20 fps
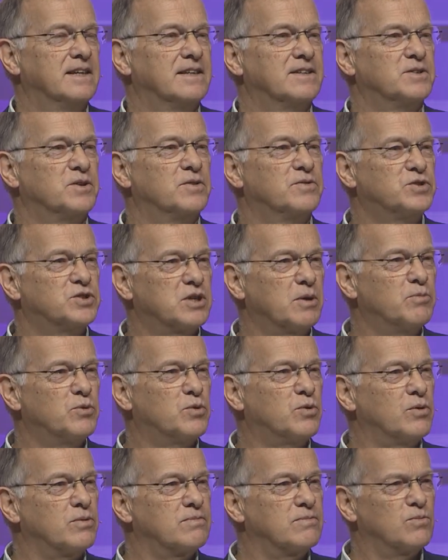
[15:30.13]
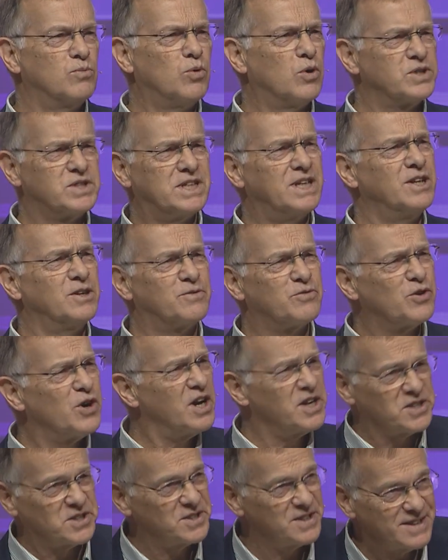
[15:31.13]
Sort of subquote, what's in it for
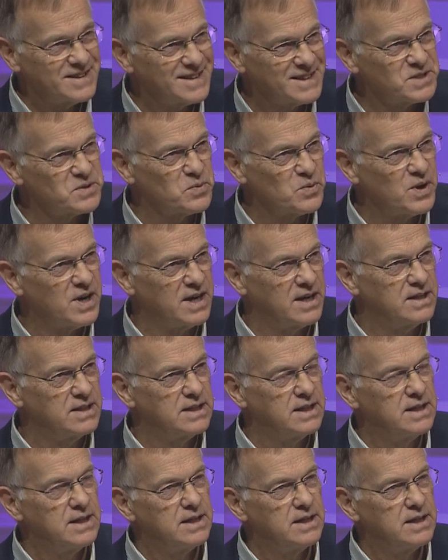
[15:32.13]
us, as it were.